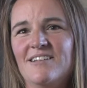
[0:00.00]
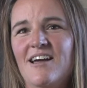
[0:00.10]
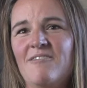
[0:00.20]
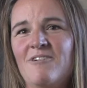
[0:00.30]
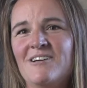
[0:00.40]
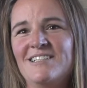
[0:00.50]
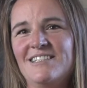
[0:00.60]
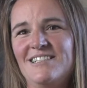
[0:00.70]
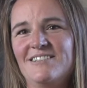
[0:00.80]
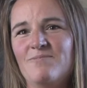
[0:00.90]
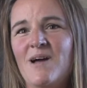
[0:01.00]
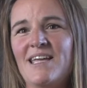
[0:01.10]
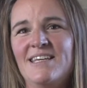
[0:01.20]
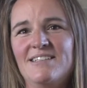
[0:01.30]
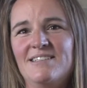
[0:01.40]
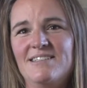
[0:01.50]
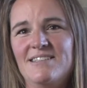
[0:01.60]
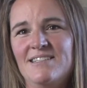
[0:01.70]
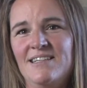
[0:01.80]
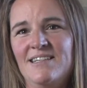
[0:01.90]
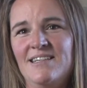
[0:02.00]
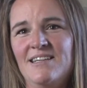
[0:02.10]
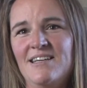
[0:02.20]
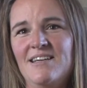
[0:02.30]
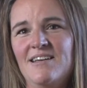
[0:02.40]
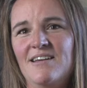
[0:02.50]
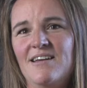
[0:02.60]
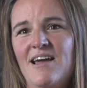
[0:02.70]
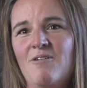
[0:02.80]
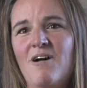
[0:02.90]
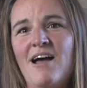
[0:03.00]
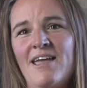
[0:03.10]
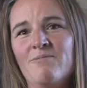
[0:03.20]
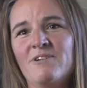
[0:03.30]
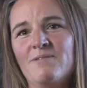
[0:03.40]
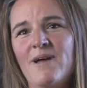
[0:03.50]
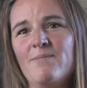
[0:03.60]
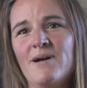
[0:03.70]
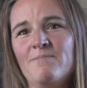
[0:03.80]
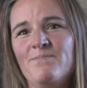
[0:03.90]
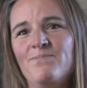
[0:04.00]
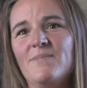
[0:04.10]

I want my kids to see how I am with my mom,